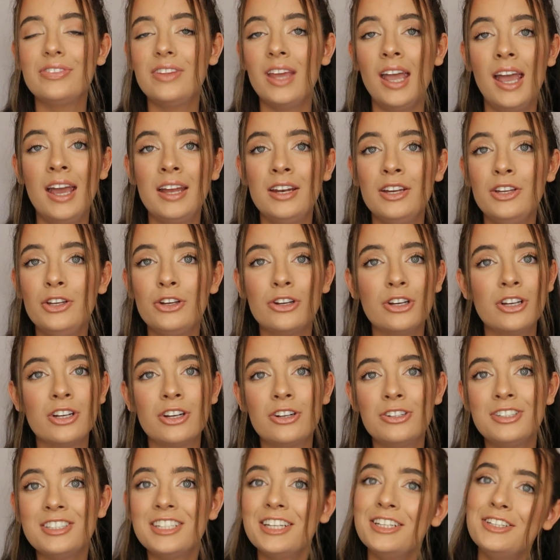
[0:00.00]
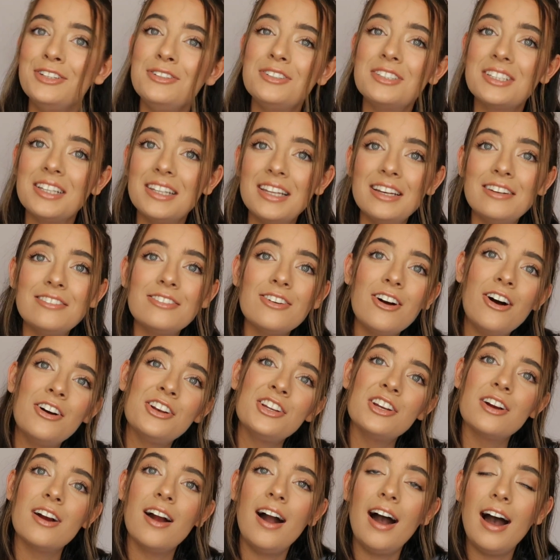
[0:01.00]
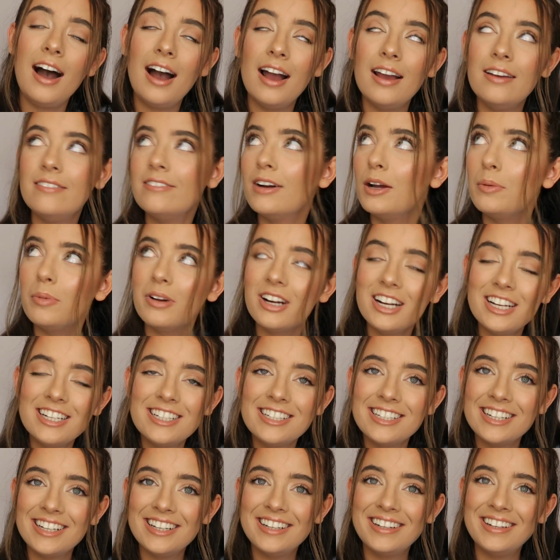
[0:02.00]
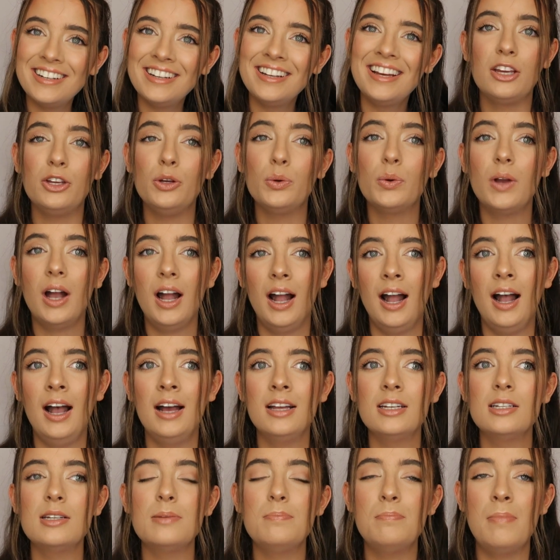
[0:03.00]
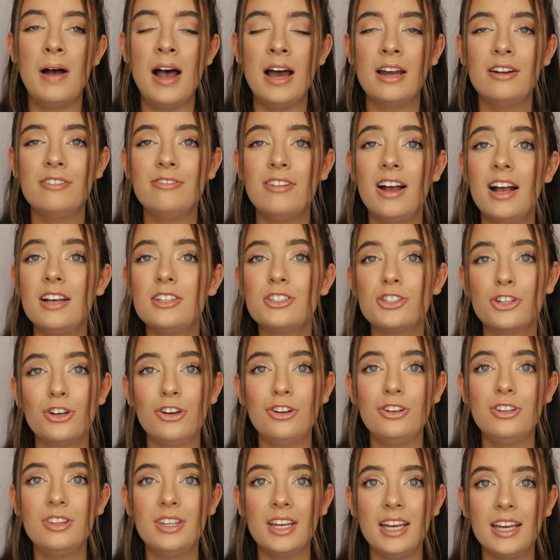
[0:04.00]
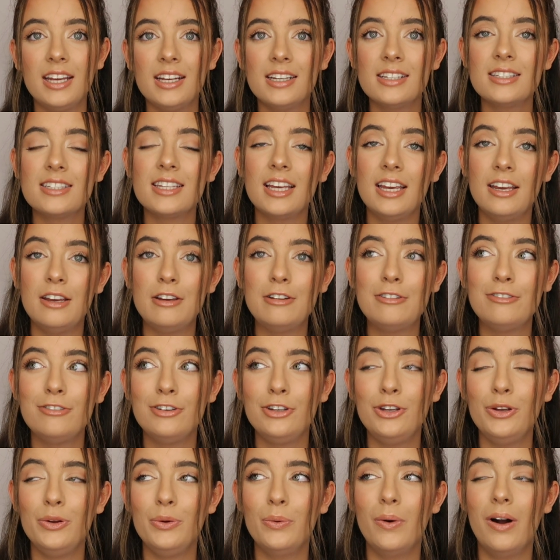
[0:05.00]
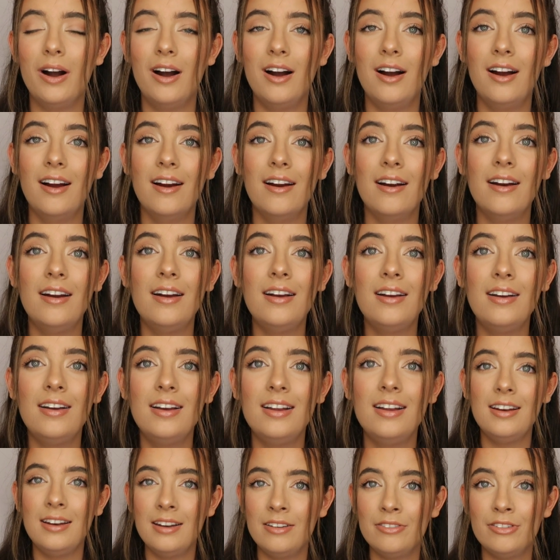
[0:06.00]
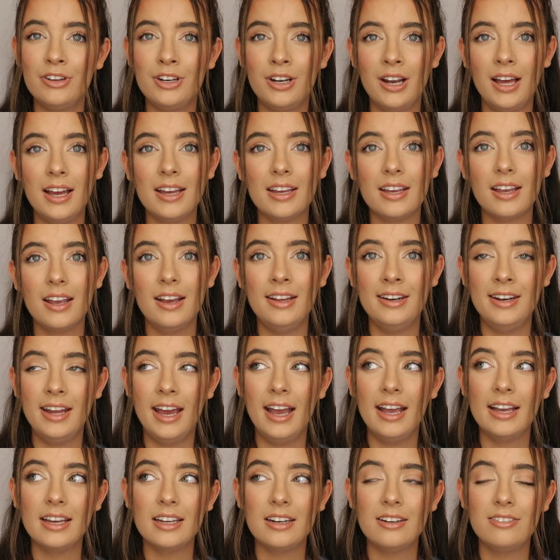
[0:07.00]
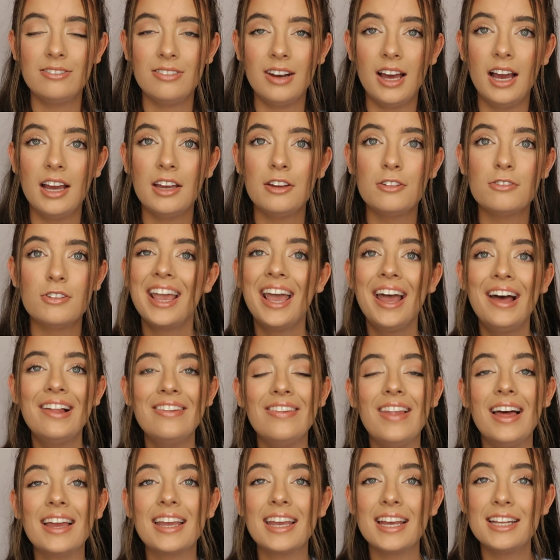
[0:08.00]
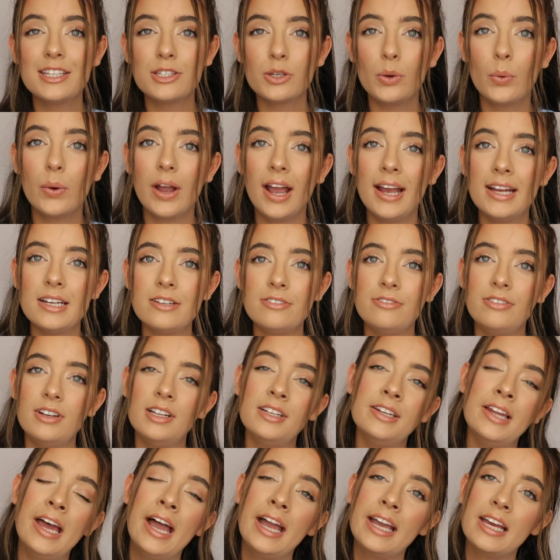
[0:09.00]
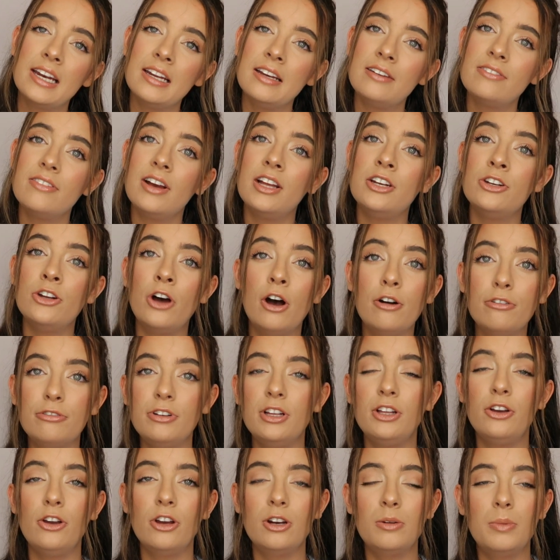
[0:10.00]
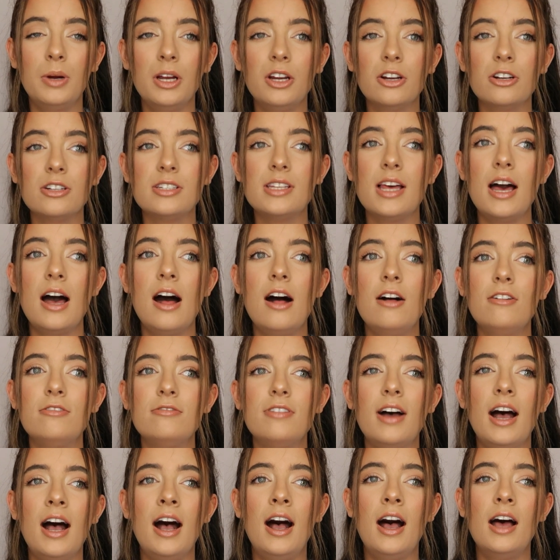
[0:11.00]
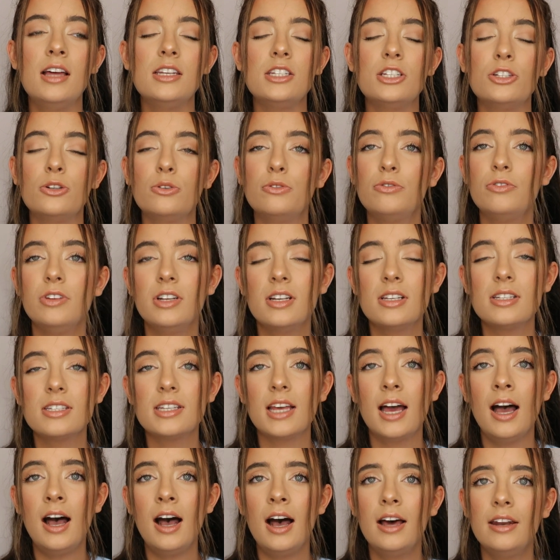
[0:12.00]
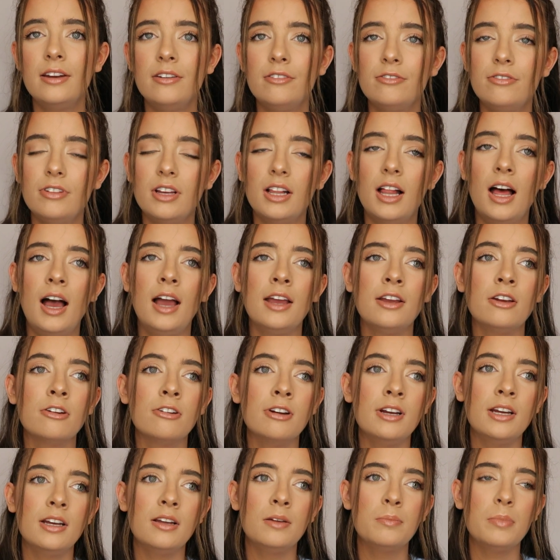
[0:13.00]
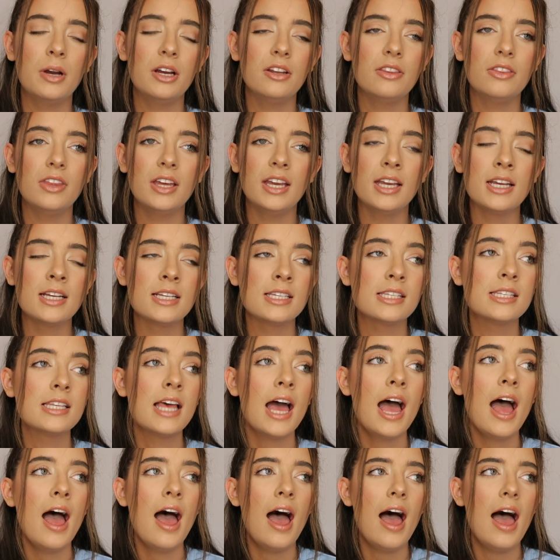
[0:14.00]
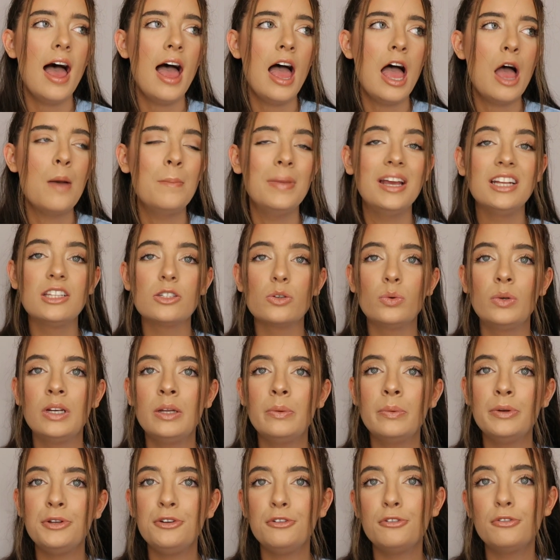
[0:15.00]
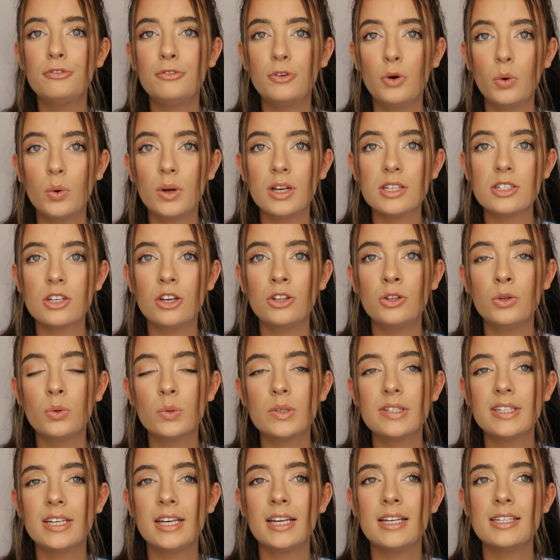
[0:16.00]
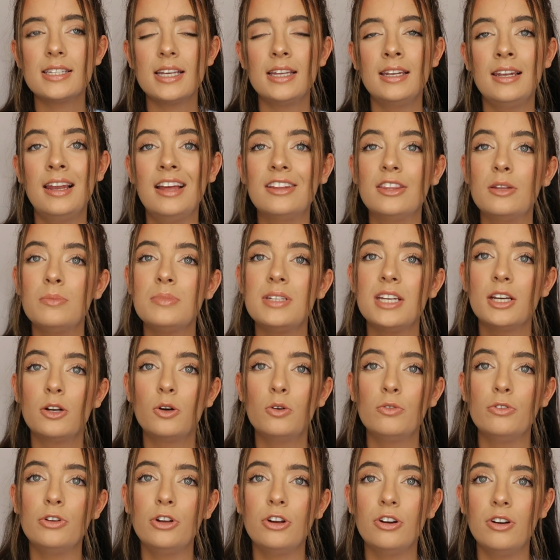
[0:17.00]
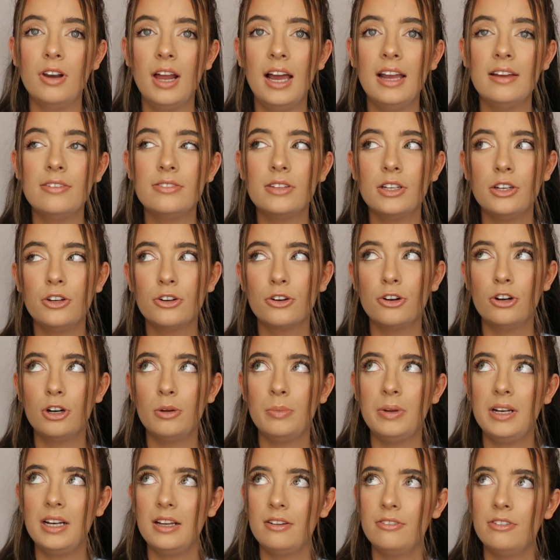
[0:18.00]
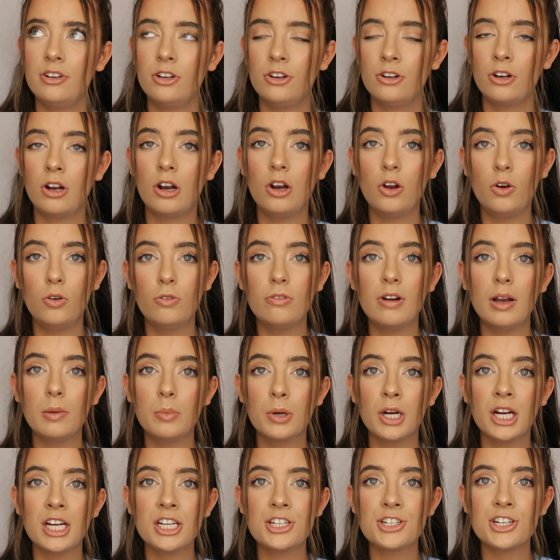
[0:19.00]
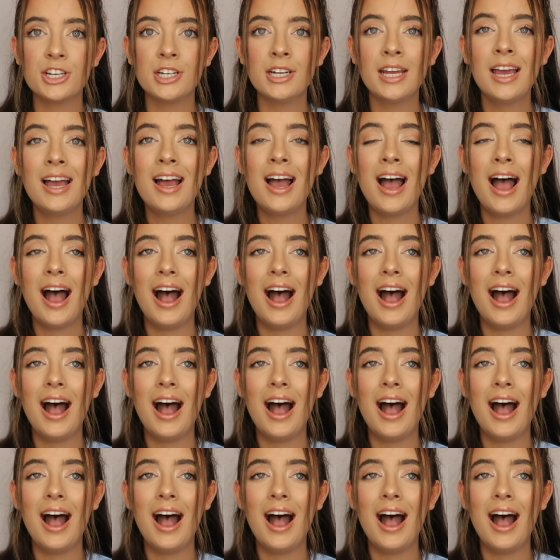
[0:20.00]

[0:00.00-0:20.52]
then you can continue to live on your high vibration. Like you can't manifest good things if you are living like a negative life. Like it's okay to feel negative and not feel good about yourself, and you know, feel sad and feel angry about things. It's only when you focus on those things and let them take over your life that you're going to be living on a low vibration,